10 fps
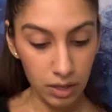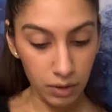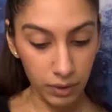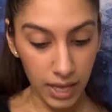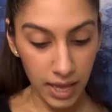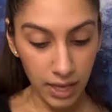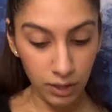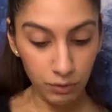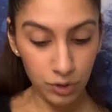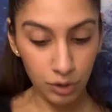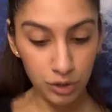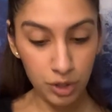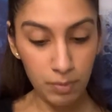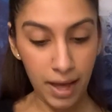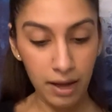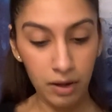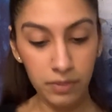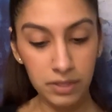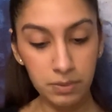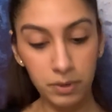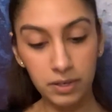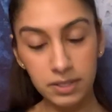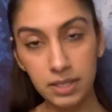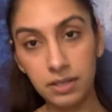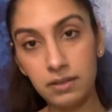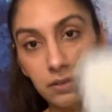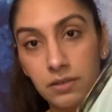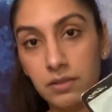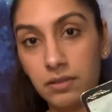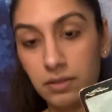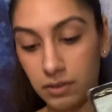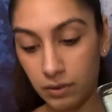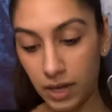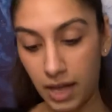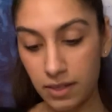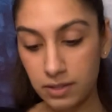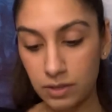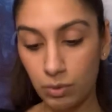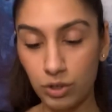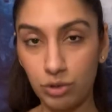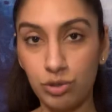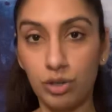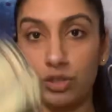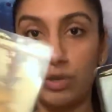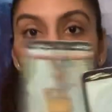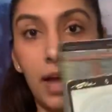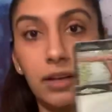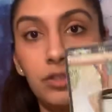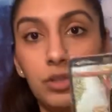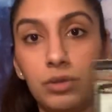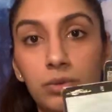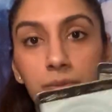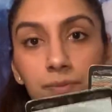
Okay, and you've turned your back on this person. Okay, this is what you turned your back to.